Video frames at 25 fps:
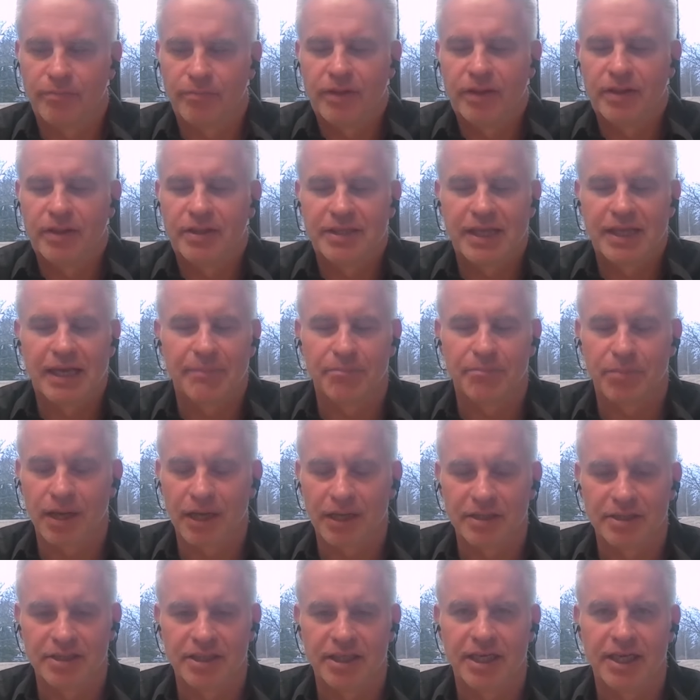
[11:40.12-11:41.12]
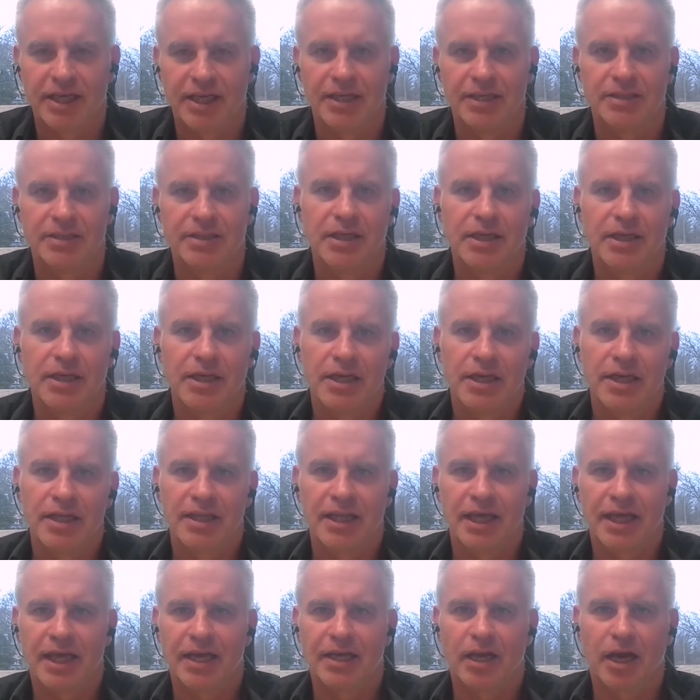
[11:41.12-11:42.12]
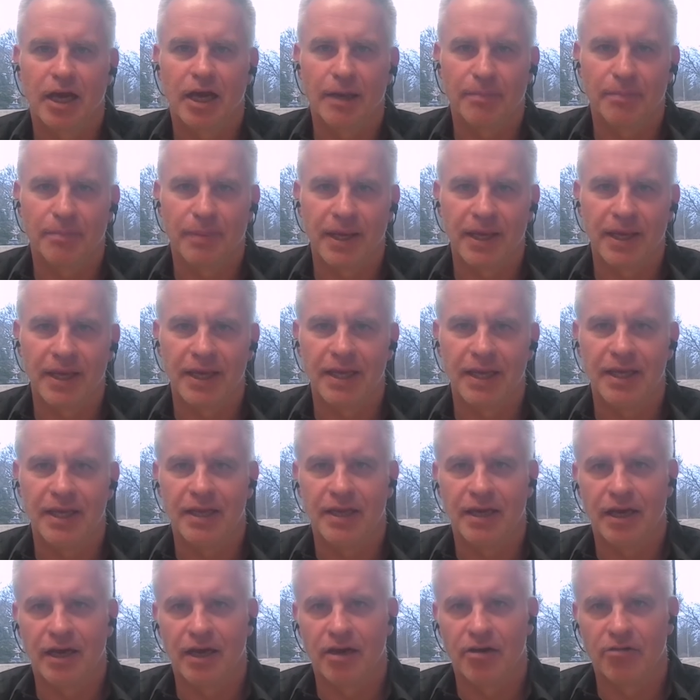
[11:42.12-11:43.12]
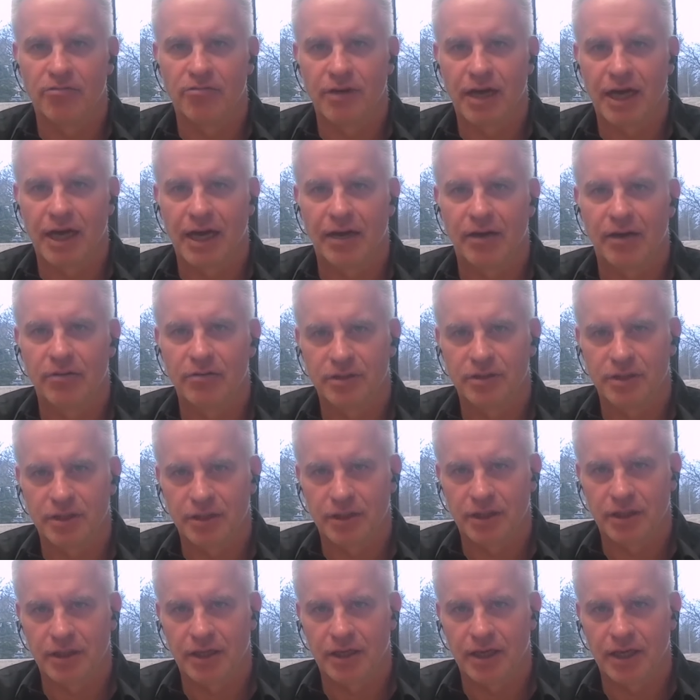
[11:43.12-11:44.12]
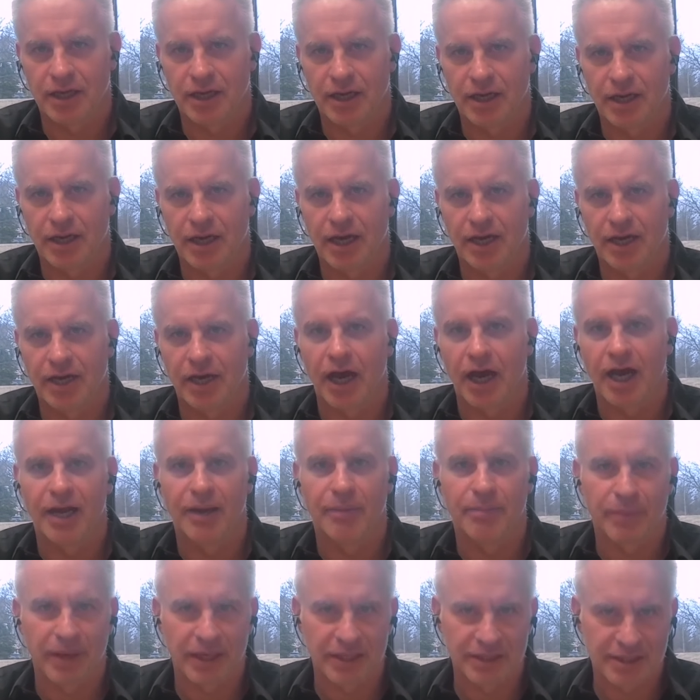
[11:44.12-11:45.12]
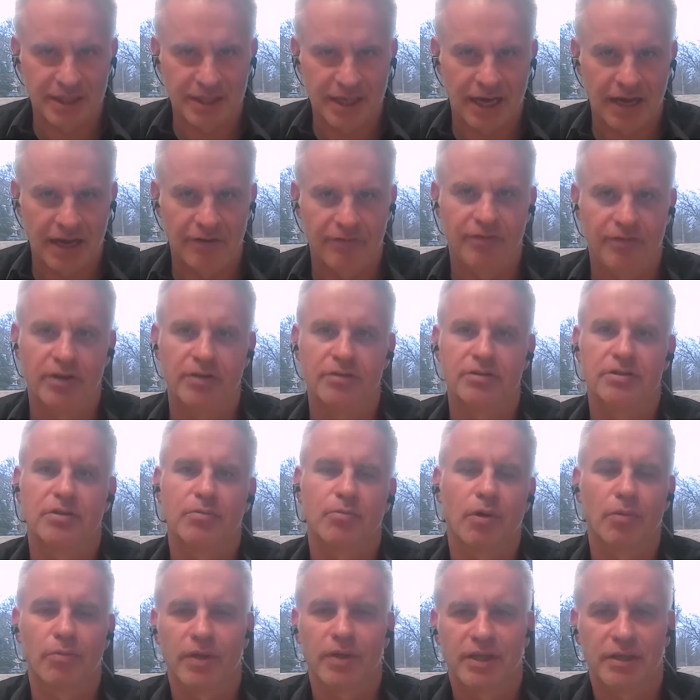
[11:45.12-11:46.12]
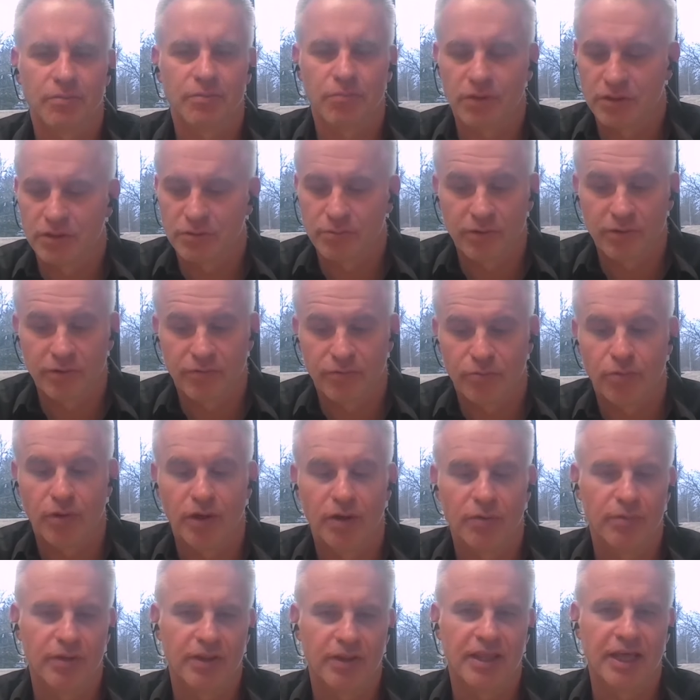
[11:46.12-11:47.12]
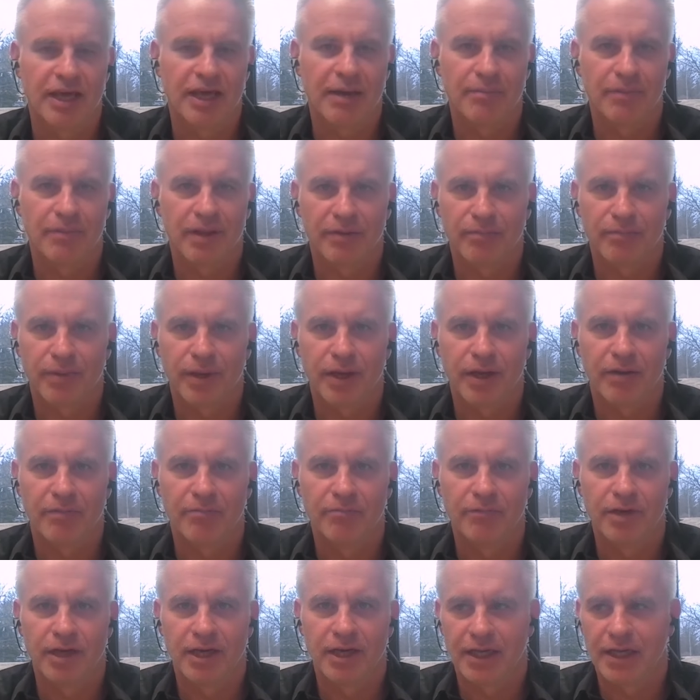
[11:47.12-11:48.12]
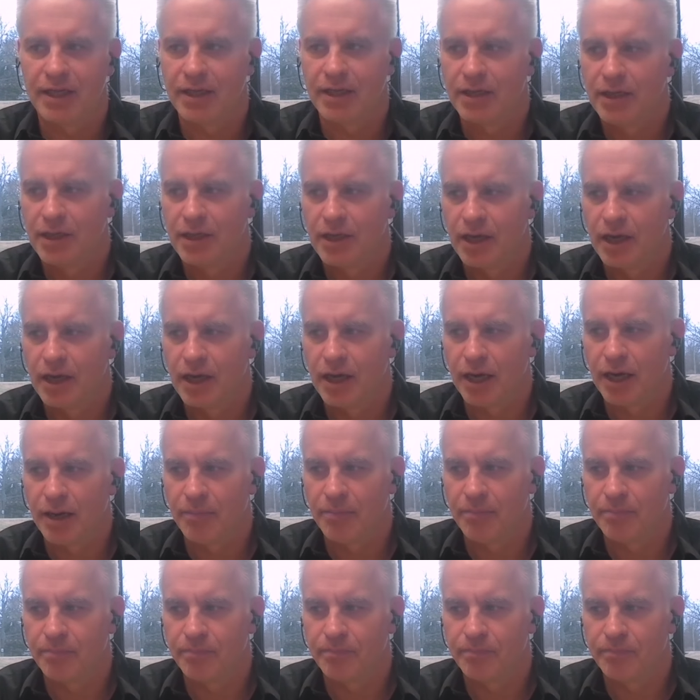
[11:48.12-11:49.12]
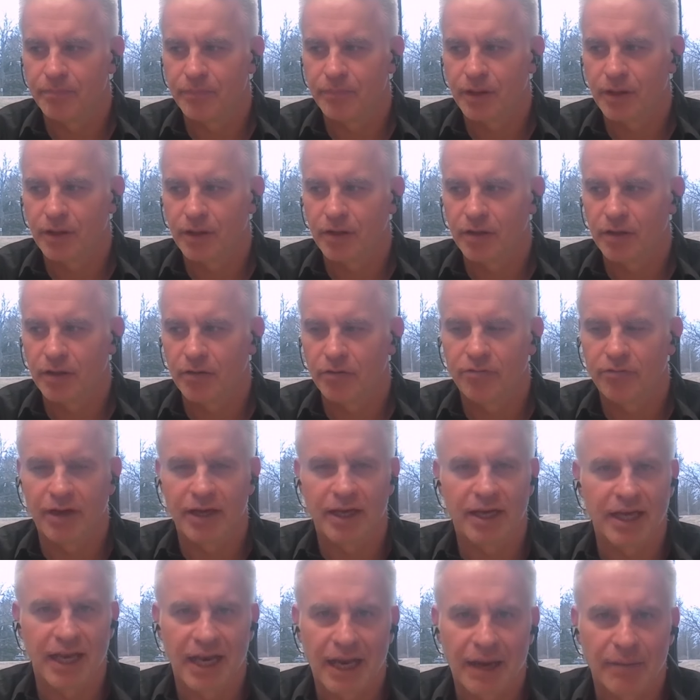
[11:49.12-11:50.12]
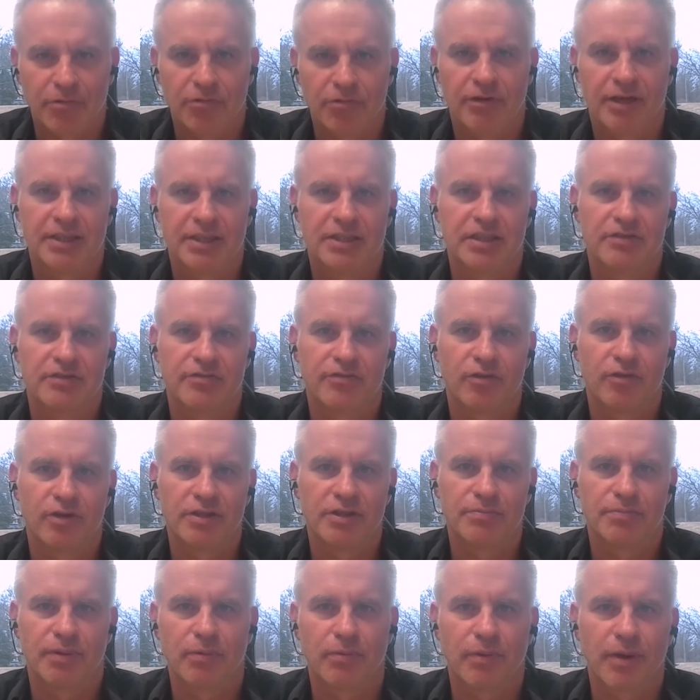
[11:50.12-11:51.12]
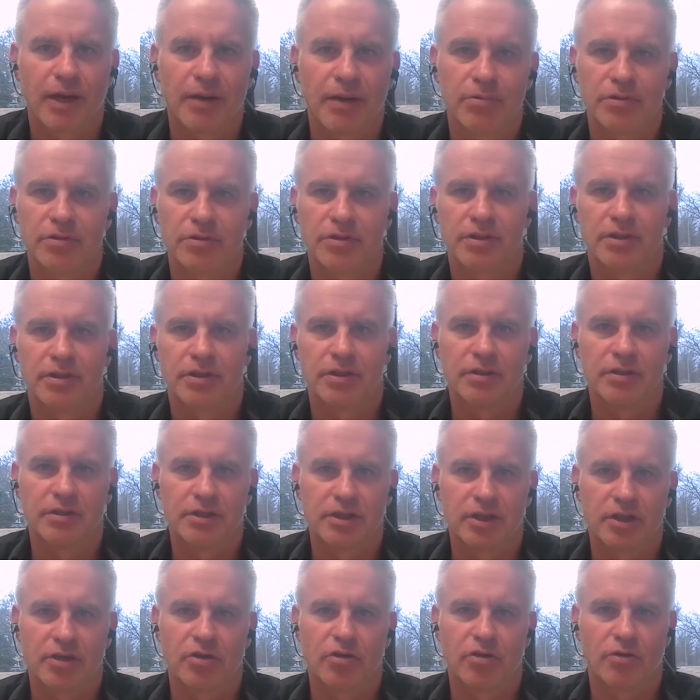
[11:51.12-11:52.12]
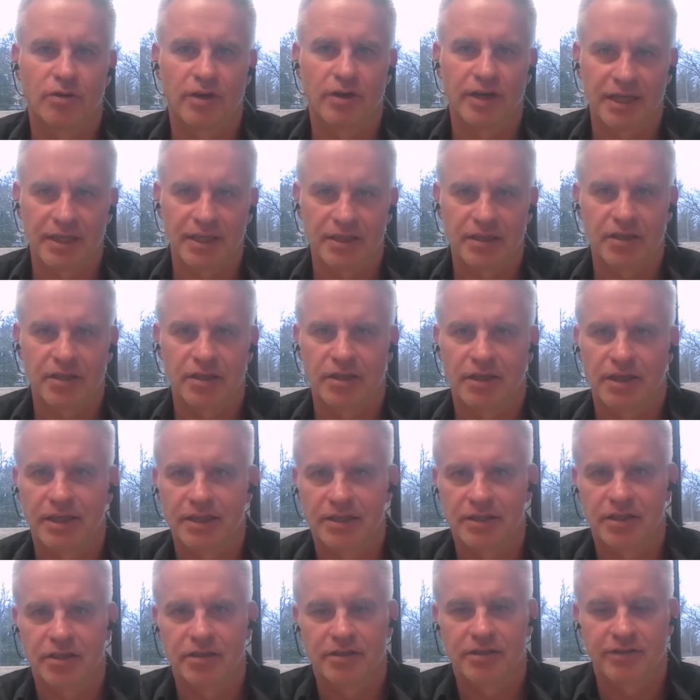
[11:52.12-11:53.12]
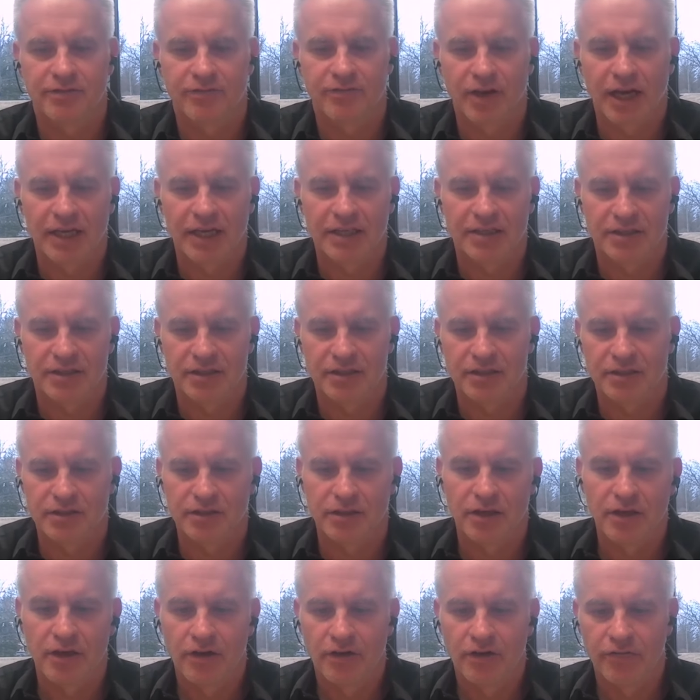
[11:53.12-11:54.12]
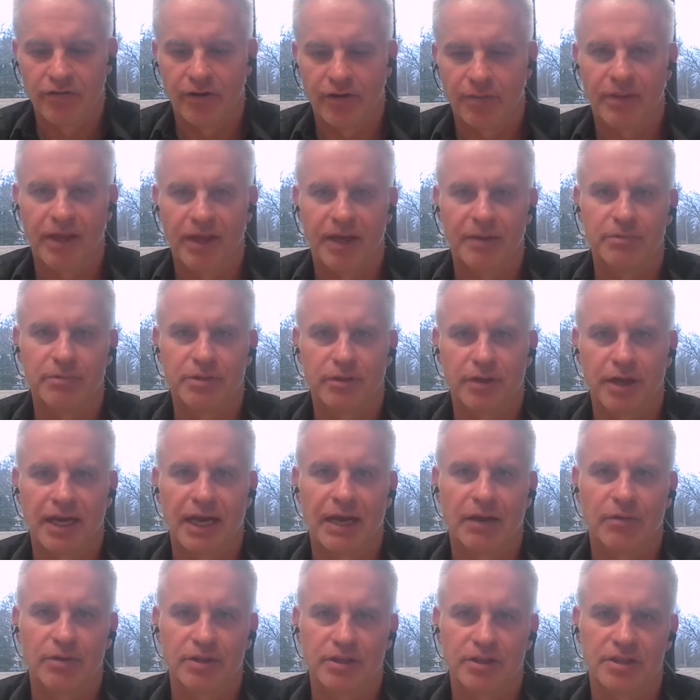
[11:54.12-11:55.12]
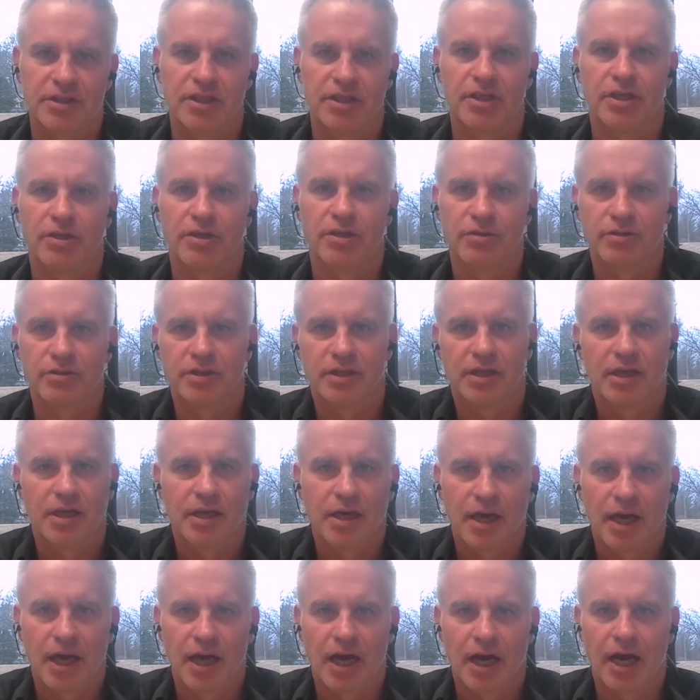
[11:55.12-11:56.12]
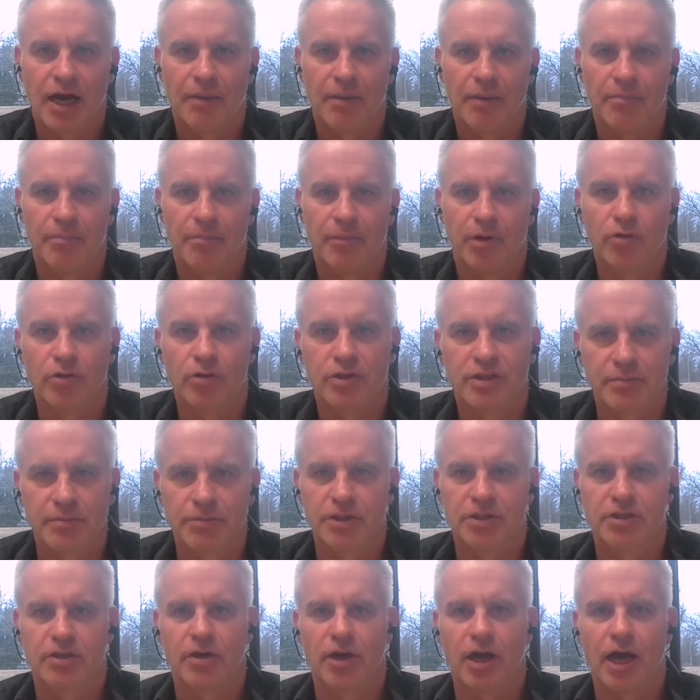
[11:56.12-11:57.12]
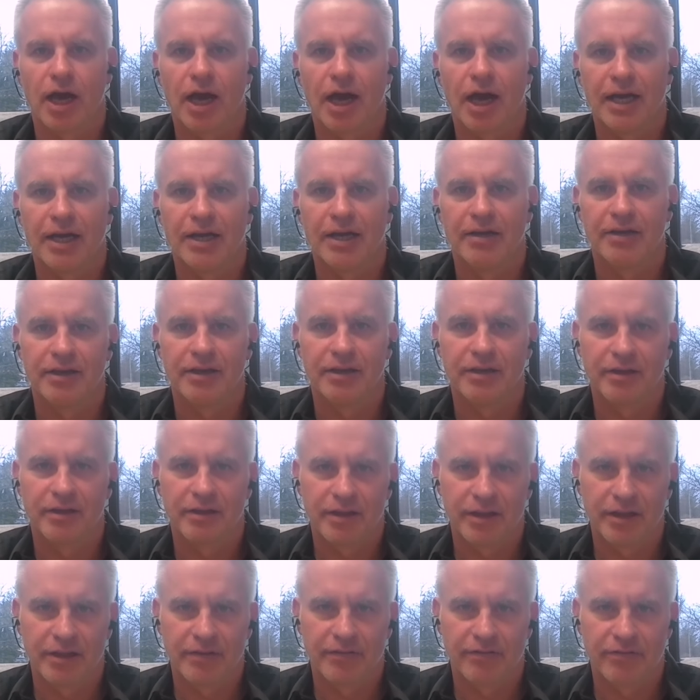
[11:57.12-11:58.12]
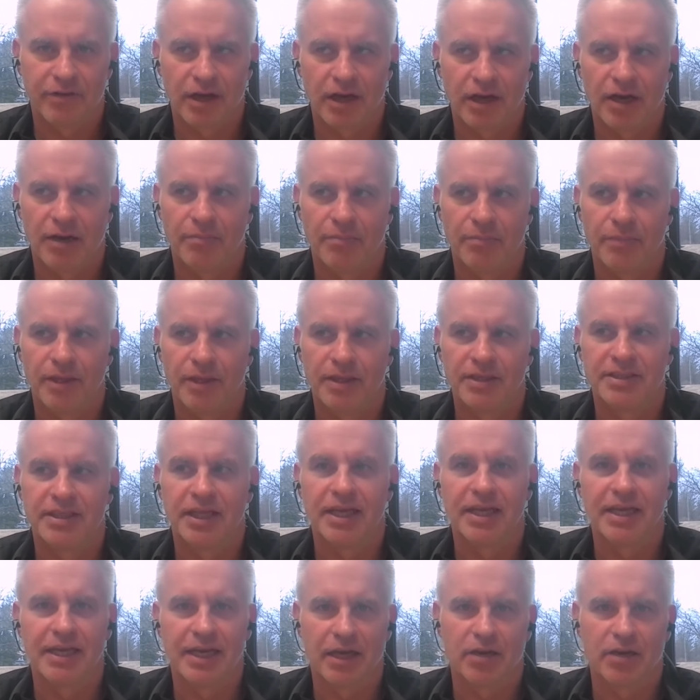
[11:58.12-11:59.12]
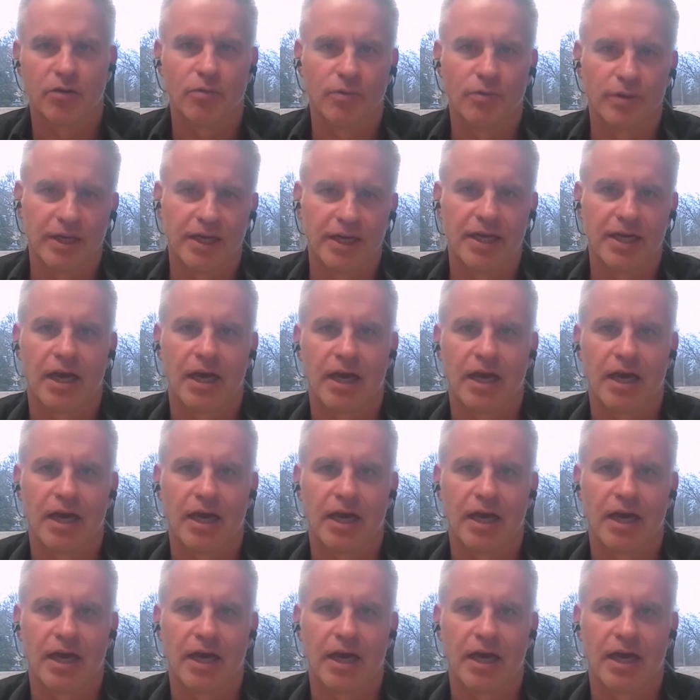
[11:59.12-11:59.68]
10 plus years. They had IP around an iron-based cathode. So what we did was we worked with them. They've become really great collaborators for us, but we were able to secure an exclusive license from them to allow us to use or substitute iron instead of nickel within our